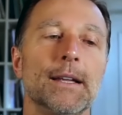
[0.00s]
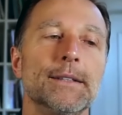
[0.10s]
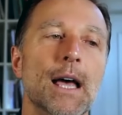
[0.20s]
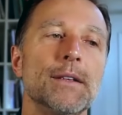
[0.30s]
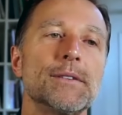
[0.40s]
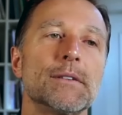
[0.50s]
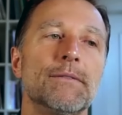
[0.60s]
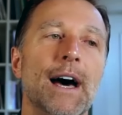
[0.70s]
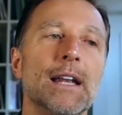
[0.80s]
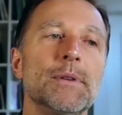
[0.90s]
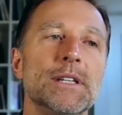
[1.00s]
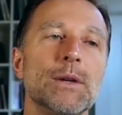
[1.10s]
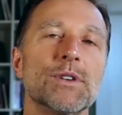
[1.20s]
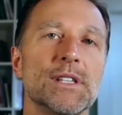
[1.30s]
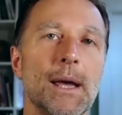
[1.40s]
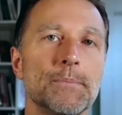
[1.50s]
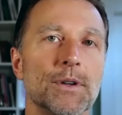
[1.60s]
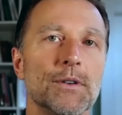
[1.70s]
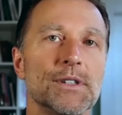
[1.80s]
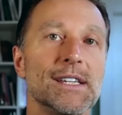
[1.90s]
Does vitamin D
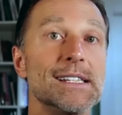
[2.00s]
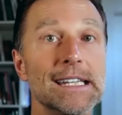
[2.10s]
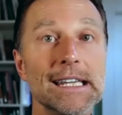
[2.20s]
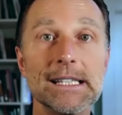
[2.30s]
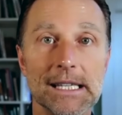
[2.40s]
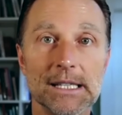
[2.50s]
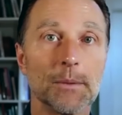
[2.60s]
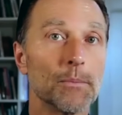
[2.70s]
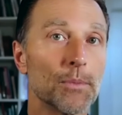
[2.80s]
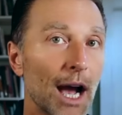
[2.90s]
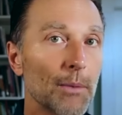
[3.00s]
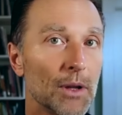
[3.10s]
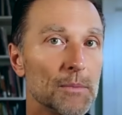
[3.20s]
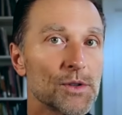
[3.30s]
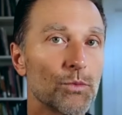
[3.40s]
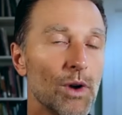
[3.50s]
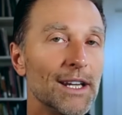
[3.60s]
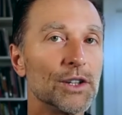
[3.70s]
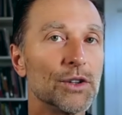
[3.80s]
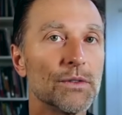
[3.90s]
receptor diseases and problems
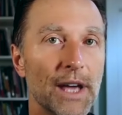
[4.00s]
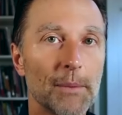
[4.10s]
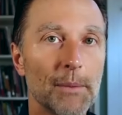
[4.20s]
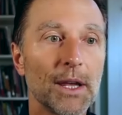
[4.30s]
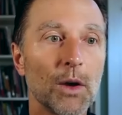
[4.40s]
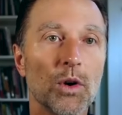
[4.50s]
run in your family,